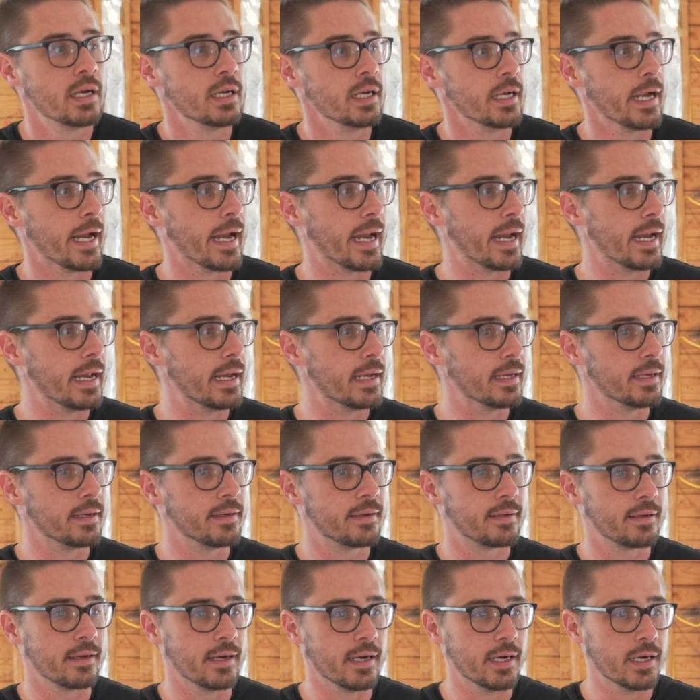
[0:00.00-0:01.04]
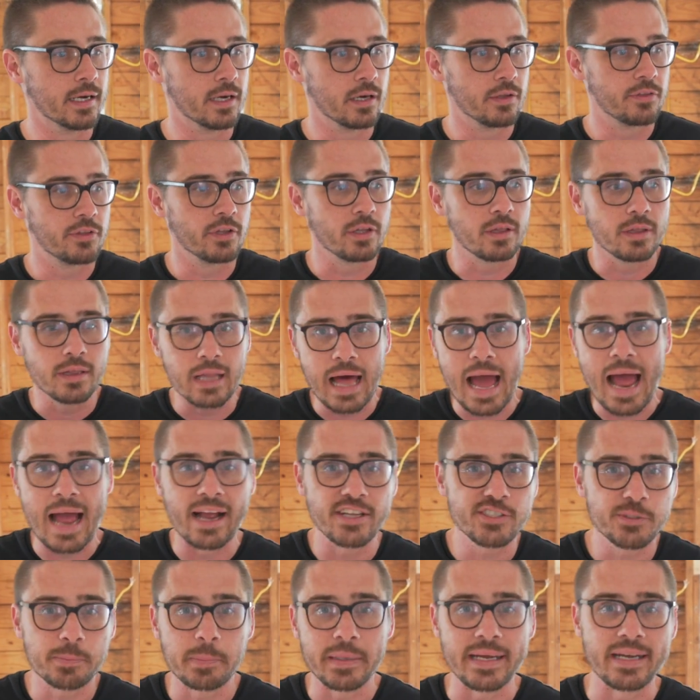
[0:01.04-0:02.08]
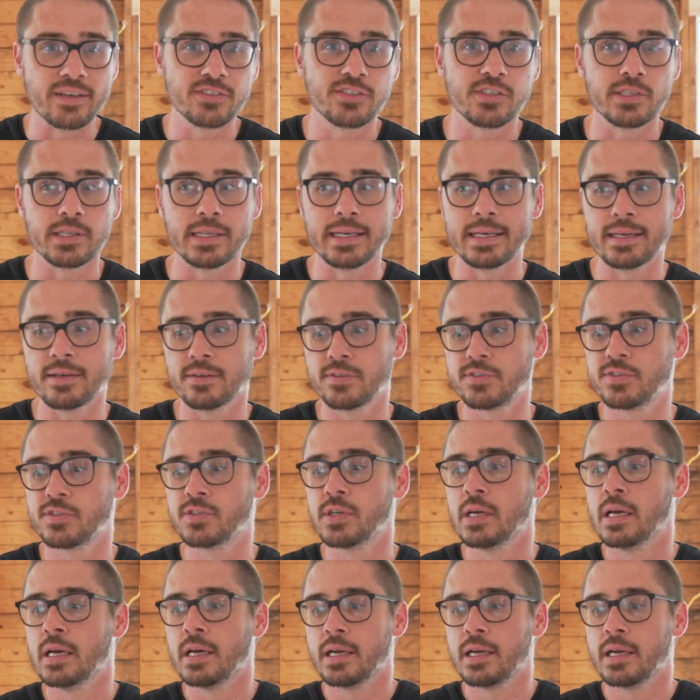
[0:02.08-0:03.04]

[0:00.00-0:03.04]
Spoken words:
And the last piece of this